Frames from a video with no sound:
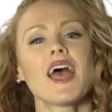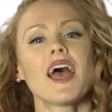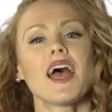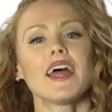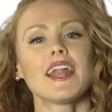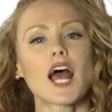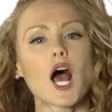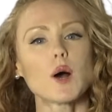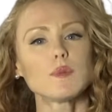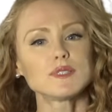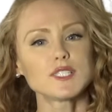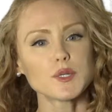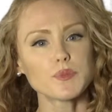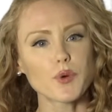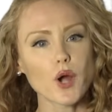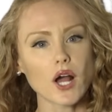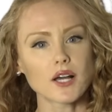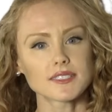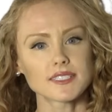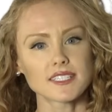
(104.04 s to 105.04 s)
it helps you
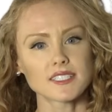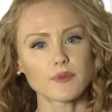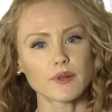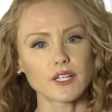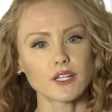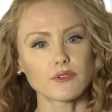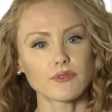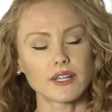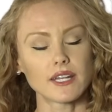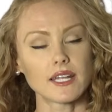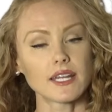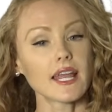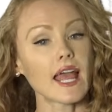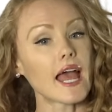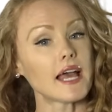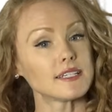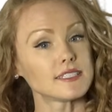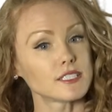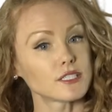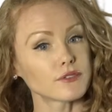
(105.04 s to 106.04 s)
process what you're reading
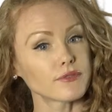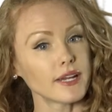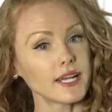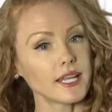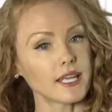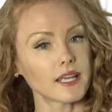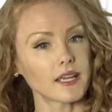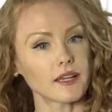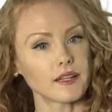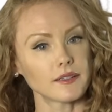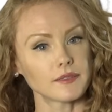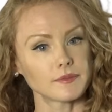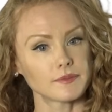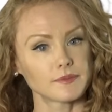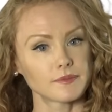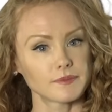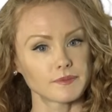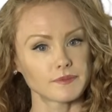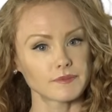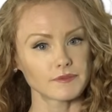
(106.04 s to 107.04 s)
as you're reading it.
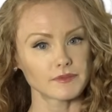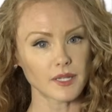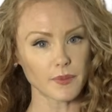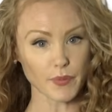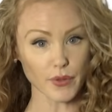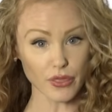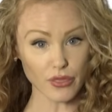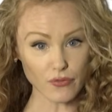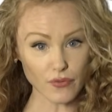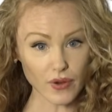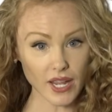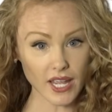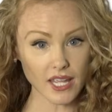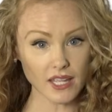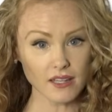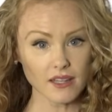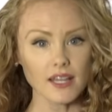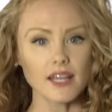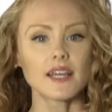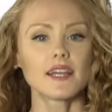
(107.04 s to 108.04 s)
Number 3,
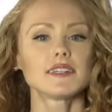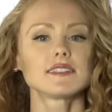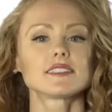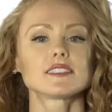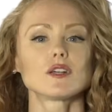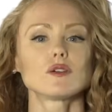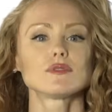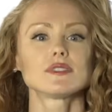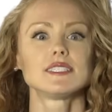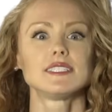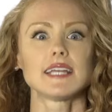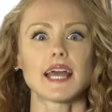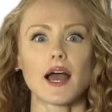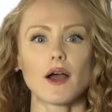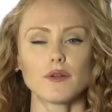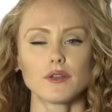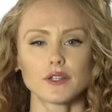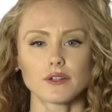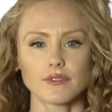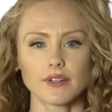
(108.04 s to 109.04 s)
it slows
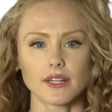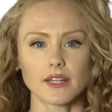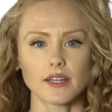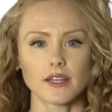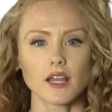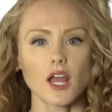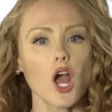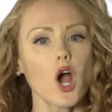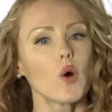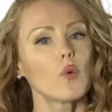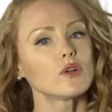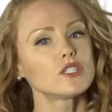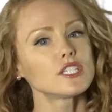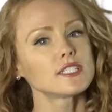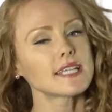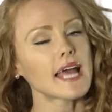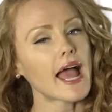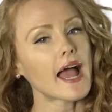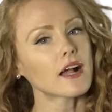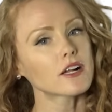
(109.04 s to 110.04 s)
down your reading, which is
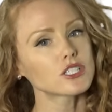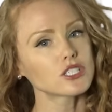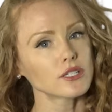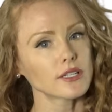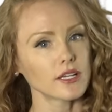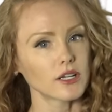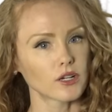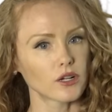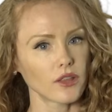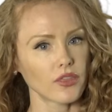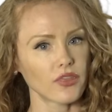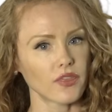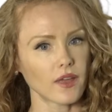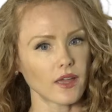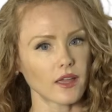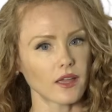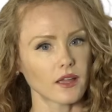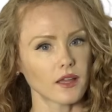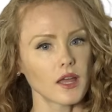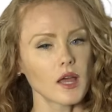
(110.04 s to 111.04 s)
actually a good
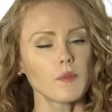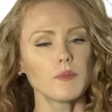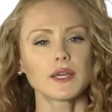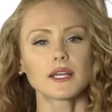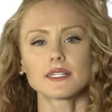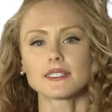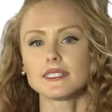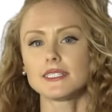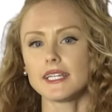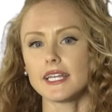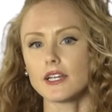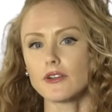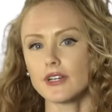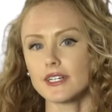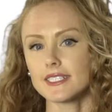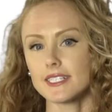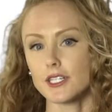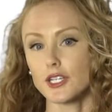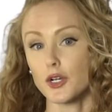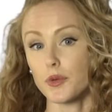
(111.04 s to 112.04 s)
thing because
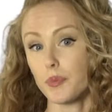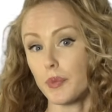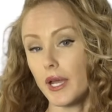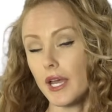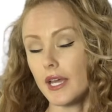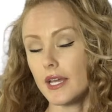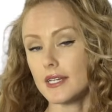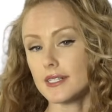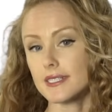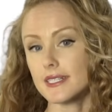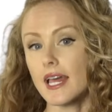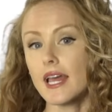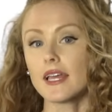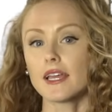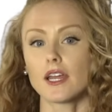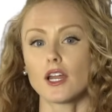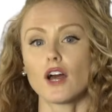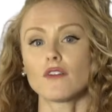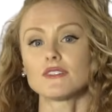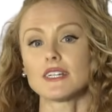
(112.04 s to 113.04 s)
decreasing your pace
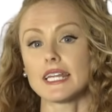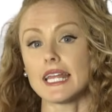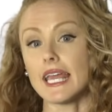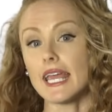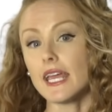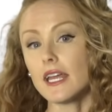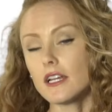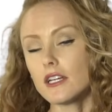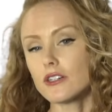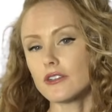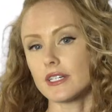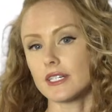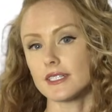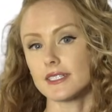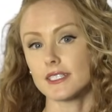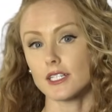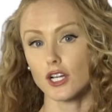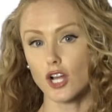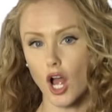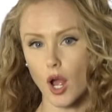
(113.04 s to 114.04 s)
can often
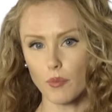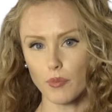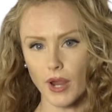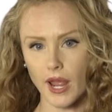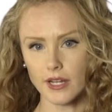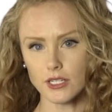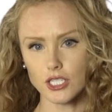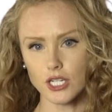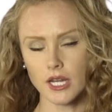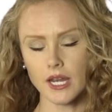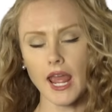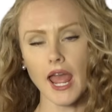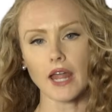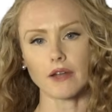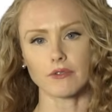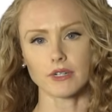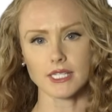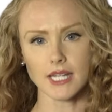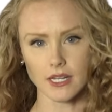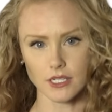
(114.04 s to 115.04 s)
increase your comprehension
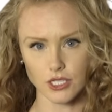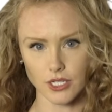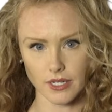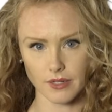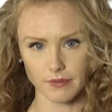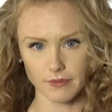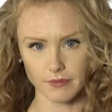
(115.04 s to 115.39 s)
and retention.